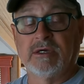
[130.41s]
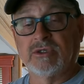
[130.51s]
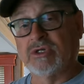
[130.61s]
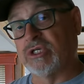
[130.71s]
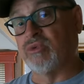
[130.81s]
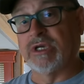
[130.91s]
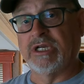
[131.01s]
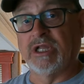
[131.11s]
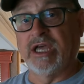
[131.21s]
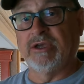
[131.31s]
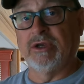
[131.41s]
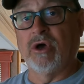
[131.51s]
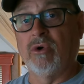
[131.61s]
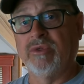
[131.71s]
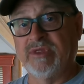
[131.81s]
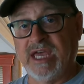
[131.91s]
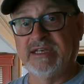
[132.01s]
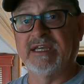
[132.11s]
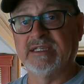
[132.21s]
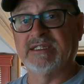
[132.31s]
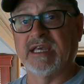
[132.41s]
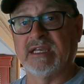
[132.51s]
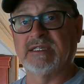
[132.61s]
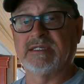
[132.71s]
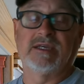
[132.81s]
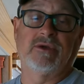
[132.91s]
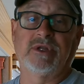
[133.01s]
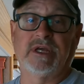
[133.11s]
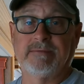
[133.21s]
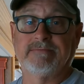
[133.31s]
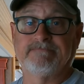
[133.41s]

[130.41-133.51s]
So I just wanted to let you know they did send us the unit.